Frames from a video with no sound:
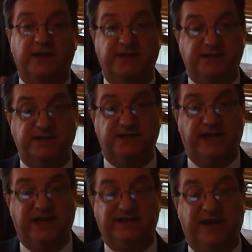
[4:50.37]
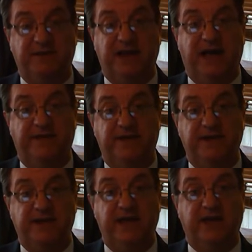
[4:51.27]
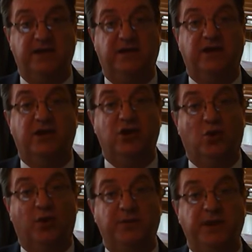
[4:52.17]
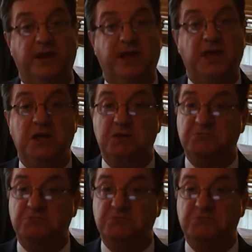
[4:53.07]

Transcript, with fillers: this is the same guy that did Normandy.